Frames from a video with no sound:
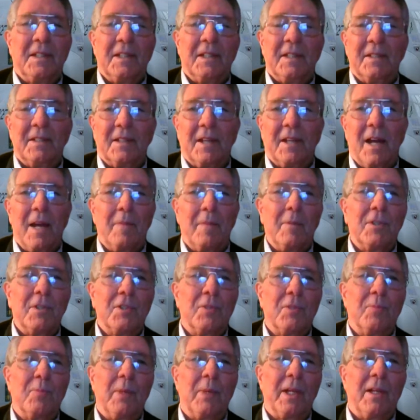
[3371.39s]
and the
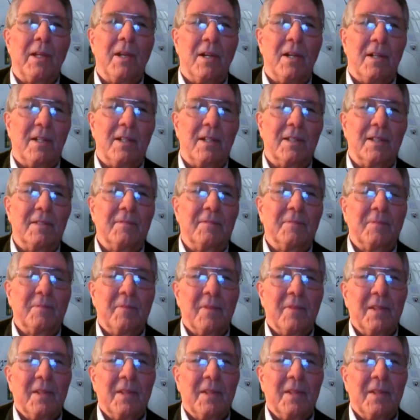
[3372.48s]
communists will be gone